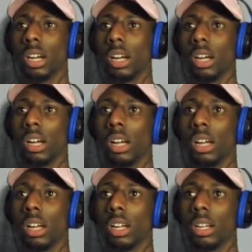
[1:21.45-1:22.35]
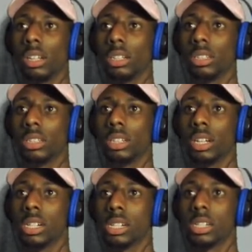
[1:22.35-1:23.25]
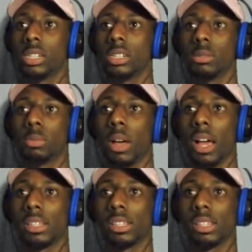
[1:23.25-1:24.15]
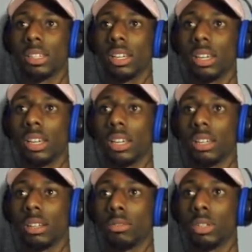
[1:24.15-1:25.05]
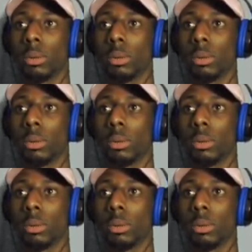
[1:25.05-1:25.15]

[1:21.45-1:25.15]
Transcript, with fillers: Uh, Passing and